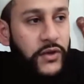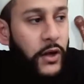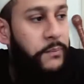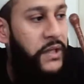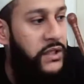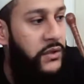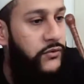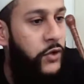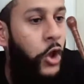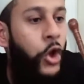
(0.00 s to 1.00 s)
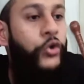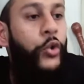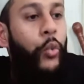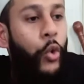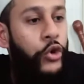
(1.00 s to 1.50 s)
opinions to
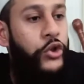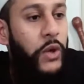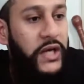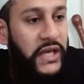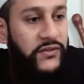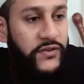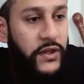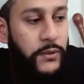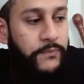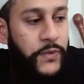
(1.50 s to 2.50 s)
warn you against it.